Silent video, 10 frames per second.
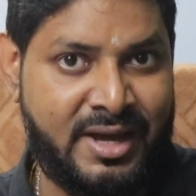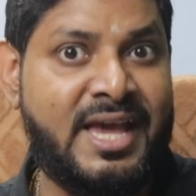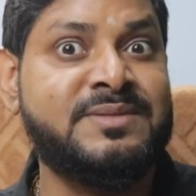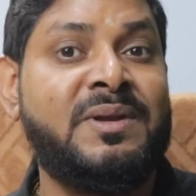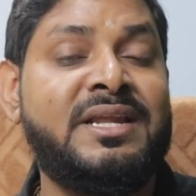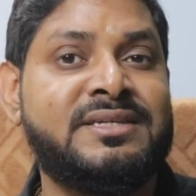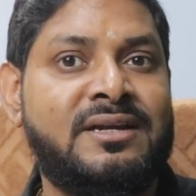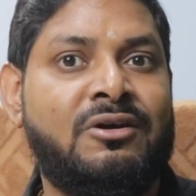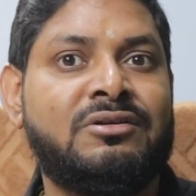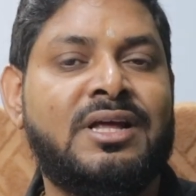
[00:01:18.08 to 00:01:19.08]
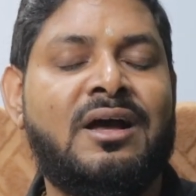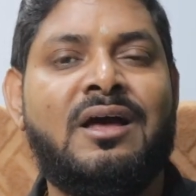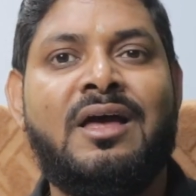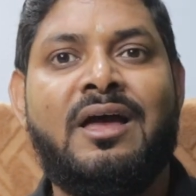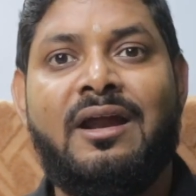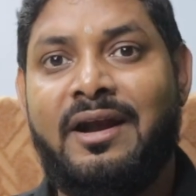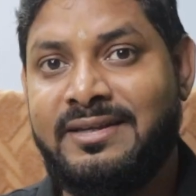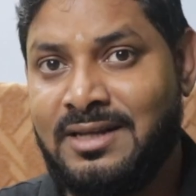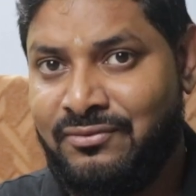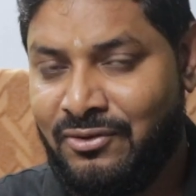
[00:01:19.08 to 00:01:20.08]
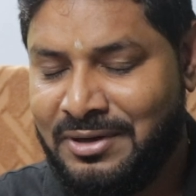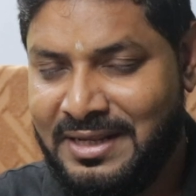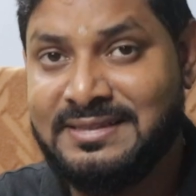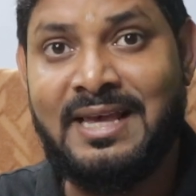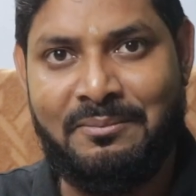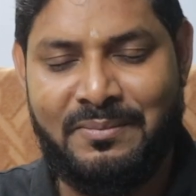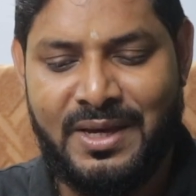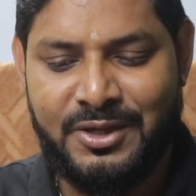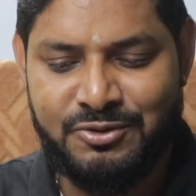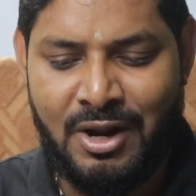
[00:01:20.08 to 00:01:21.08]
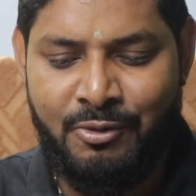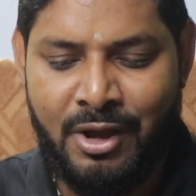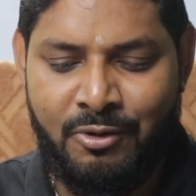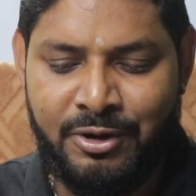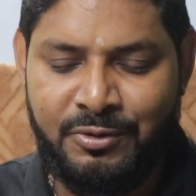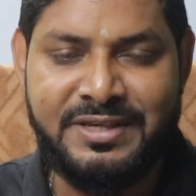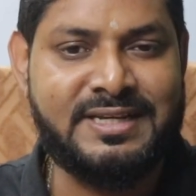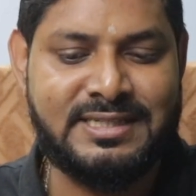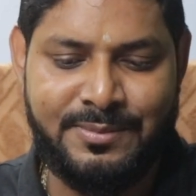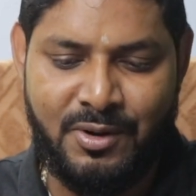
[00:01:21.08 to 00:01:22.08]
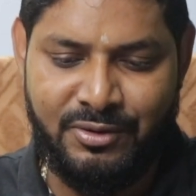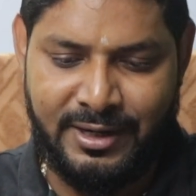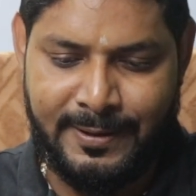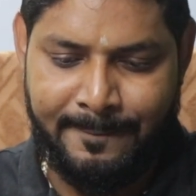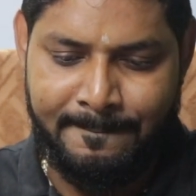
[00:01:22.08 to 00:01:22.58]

Explanation or the result for it is same. So now we are going to discuss about it.